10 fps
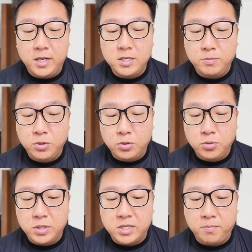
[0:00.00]
this
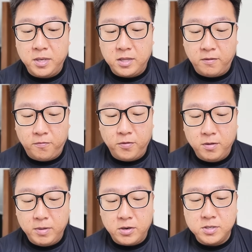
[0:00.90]
Mewtwo is a bit
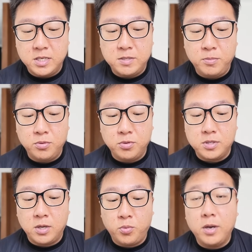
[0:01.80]
different because this Mewtwo
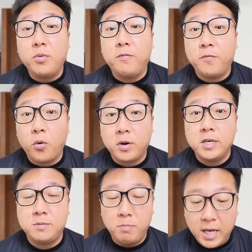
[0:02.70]
is the one with
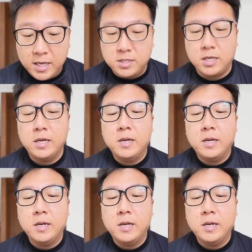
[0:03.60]
Focus Blast.